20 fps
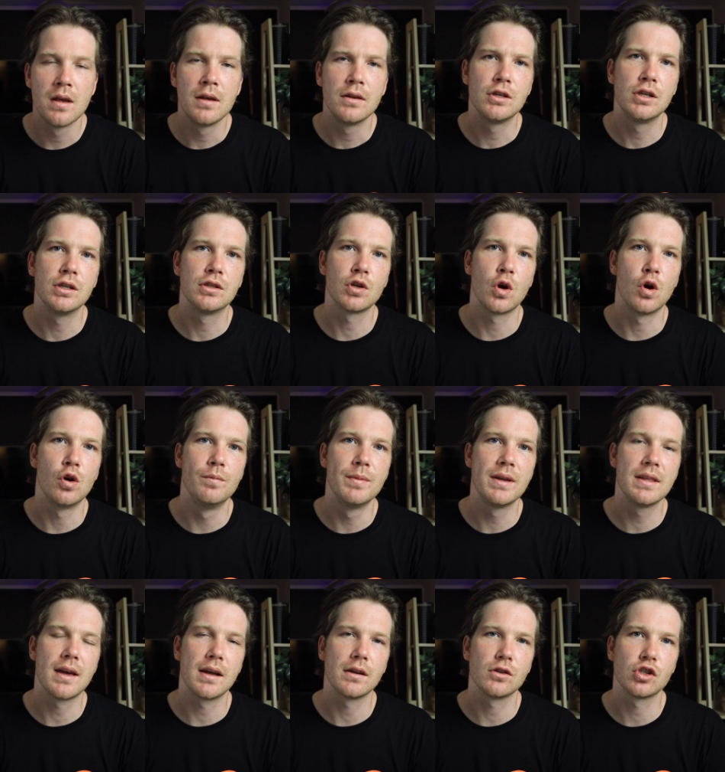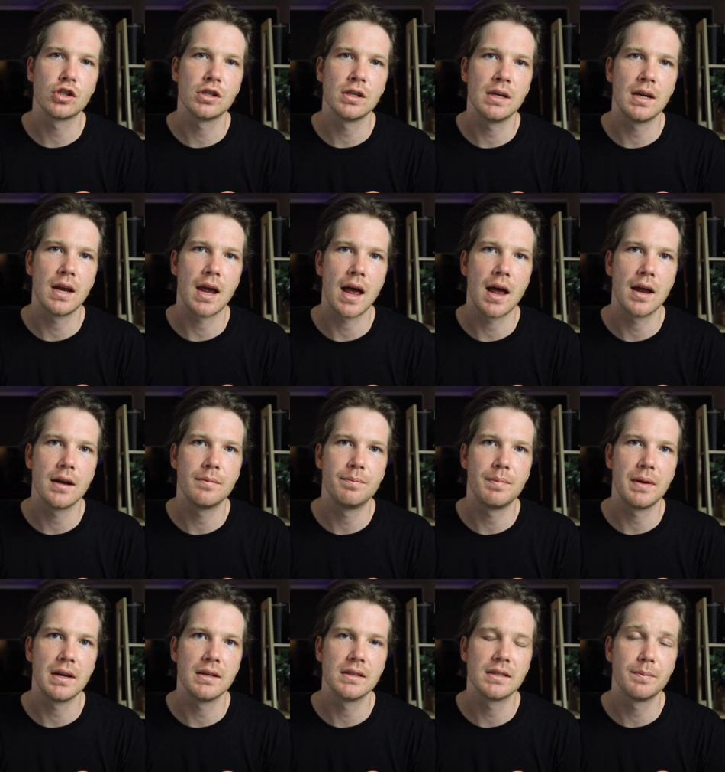She told me that she had
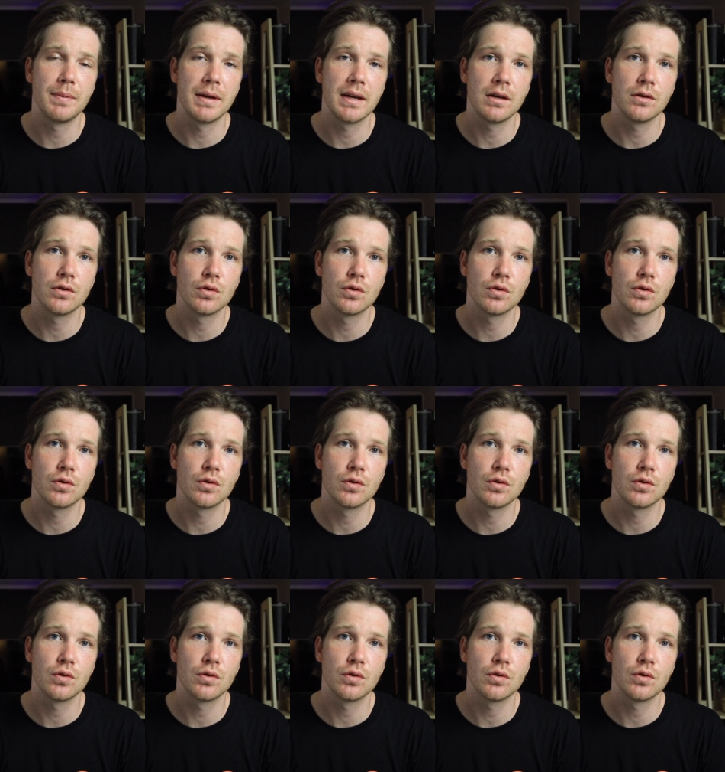been speaking